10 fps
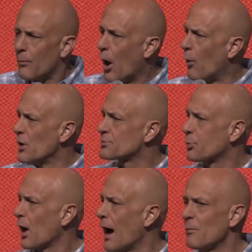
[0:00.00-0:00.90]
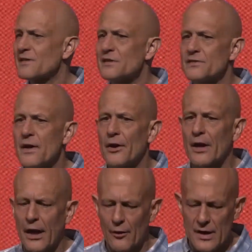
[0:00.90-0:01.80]
always promises that are
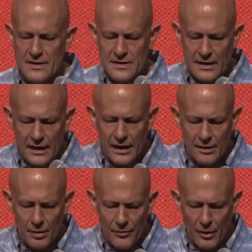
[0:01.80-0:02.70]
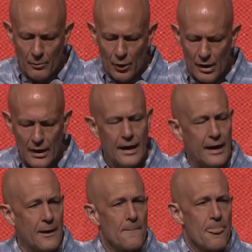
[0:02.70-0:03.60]
guaranteed, but they're more
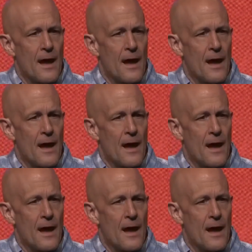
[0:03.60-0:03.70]
like